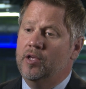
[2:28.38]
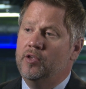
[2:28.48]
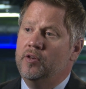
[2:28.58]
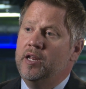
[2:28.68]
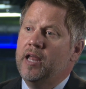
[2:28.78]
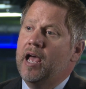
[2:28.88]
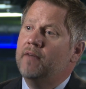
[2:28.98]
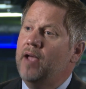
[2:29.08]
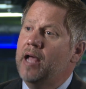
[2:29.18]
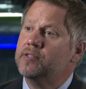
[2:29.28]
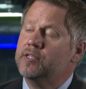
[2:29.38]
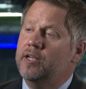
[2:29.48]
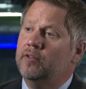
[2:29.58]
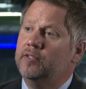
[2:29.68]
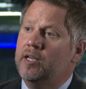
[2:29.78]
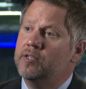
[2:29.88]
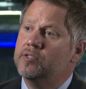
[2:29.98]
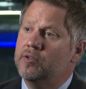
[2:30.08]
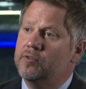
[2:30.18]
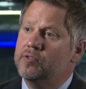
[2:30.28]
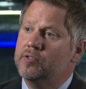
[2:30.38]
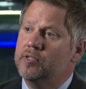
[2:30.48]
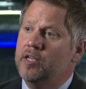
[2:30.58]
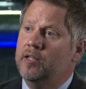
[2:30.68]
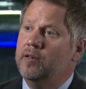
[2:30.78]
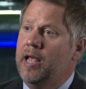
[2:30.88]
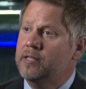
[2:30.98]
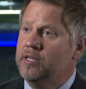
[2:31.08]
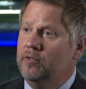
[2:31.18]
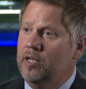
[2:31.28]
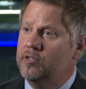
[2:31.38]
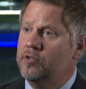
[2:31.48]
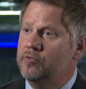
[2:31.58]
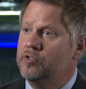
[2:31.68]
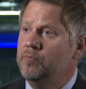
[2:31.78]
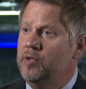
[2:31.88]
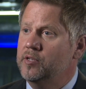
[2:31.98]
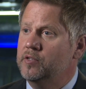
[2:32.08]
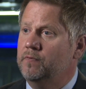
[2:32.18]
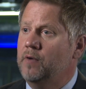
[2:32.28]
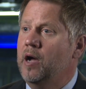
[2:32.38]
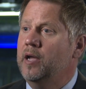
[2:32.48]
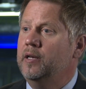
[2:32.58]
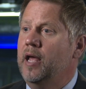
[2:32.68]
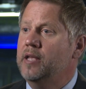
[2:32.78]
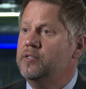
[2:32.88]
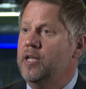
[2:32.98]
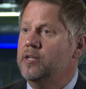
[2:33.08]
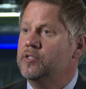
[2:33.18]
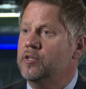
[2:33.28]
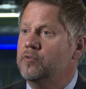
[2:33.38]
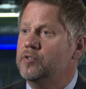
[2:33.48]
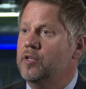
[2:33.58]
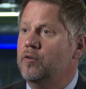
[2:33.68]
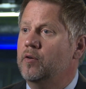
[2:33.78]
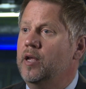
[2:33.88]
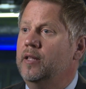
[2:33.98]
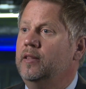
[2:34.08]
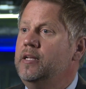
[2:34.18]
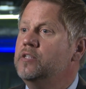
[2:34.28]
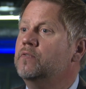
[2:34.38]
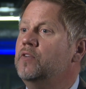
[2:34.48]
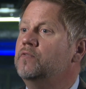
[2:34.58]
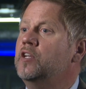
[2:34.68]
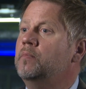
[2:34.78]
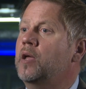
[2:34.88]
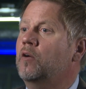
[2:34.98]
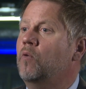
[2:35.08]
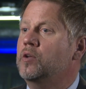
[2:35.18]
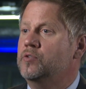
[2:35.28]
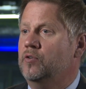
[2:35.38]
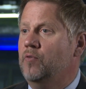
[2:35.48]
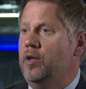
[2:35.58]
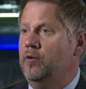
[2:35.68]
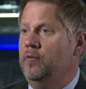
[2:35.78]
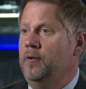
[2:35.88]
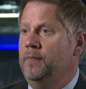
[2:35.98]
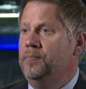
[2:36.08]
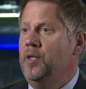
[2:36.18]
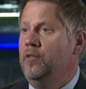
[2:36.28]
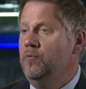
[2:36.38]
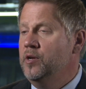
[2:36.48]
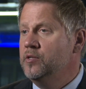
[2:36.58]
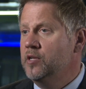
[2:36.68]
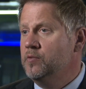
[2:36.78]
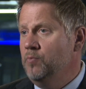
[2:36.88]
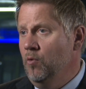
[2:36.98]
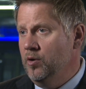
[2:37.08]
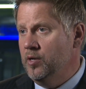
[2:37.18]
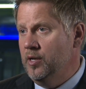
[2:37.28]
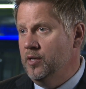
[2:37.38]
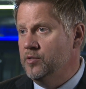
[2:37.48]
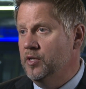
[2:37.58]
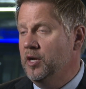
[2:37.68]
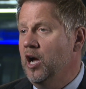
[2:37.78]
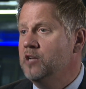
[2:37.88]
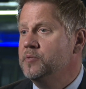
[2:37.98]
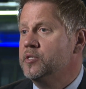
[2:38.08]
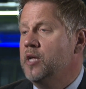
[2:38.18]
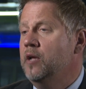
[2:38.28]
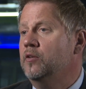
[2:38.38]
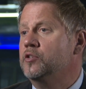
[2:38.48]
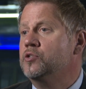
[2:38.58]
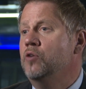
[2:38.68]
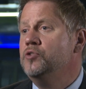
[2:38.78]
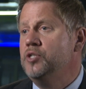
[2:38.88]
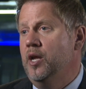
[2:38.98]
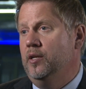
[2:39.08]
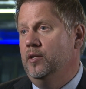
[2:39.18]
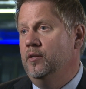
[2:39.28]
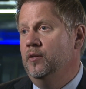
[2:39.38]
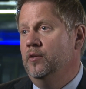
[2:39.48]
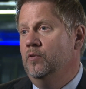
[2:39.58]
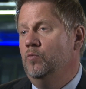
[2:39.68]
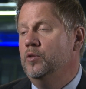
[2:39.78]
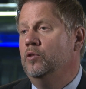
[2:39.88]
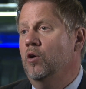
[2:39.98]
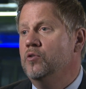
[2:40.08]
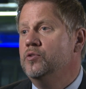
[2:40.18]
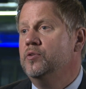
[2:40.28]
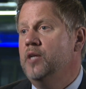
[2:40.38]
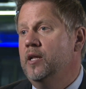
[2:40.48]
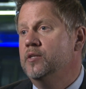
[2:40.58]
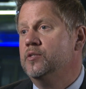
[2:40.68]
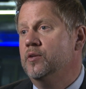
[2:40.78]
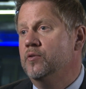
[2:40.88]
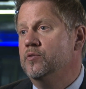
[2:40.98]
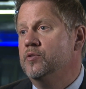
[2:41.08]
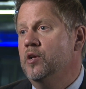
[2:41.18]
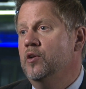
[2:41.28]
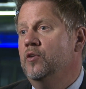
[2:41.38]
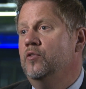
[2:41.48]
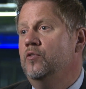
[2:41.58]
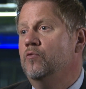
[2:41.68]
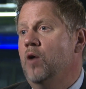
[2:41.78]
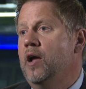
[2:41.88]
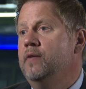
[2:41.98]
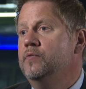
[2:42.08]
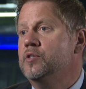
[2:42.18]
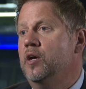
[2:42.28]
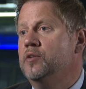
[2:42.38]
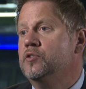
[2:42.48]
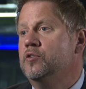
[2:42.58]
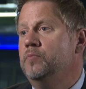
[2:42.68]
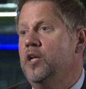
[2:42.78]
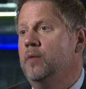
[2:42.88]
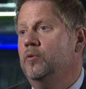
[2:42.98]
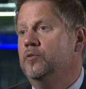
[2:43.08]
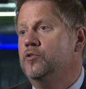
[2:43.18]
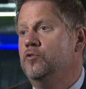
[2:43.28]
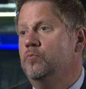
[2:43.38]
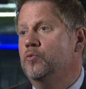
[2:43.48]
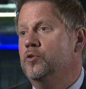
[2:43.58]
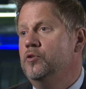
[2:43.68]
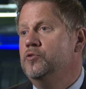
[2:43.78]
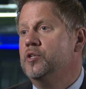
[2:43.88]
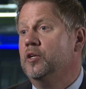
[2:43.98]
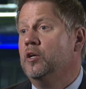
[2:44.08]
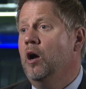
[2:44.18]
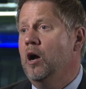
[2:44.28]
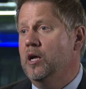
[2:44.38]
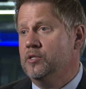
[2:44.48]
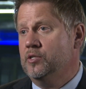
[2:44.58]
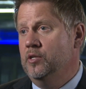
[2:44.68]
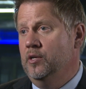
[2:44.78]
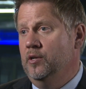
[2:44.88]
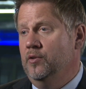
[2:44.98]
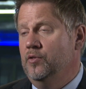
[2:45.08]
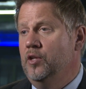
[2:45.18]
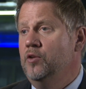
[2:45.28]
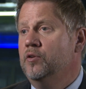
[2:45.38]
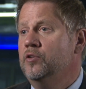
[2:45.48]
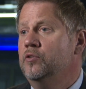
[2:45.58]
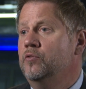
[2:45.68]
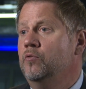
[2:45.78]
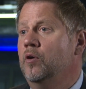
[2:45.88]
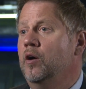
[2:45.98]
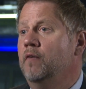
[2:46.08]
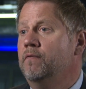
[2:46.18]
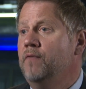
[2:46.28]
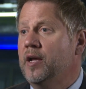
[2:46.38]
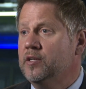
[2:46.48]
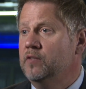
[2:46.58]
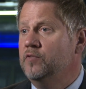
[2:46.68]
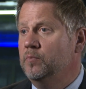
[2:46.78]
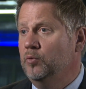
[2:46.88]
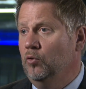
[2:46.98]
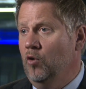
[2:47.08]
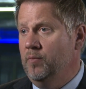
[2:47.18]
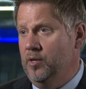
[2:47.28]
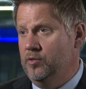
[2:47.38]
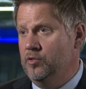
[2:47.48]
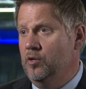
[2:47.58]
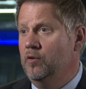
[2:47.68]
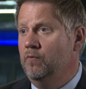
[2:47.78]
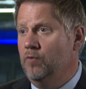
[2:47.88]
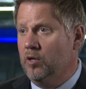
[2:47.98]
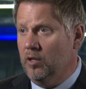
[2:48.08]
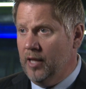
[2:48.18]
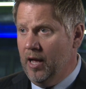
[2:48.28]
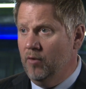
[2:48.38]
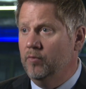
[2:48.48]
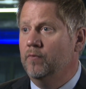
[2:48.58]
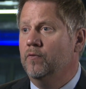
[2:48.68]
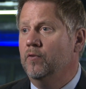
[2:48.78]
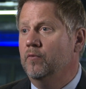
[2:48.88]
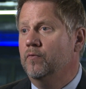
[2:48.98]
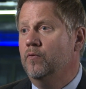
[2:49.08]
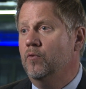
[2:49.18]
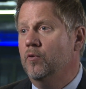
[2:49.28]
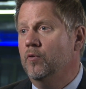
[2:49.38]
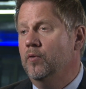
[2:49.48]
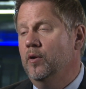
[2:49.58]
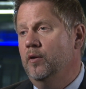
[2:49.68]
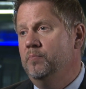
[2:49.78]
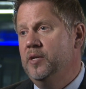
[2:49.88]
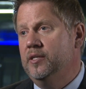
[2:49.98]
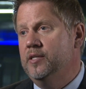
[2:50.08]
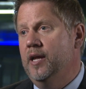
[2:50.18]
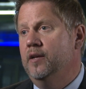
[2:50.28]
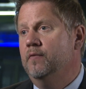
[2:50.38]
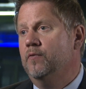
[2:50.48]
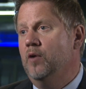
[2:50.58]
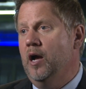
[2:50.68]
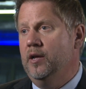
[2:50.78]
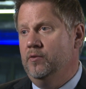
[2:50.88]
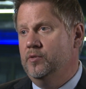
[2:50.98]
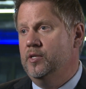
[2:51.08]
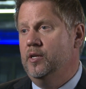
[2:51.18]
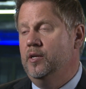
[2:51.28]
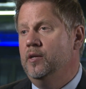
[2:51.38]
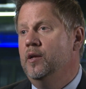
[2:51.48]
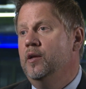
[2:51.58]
you need to have at-scale data centers. And at-scale data centers, to me, is defined as data centers that are at least fifteen megawatts or greater. And the reason that's important is the economies of scale associated with larger data centers drives us to be able to produce at a cost that you can do effective deployments for cloud, for, for uh, big data, for IoT.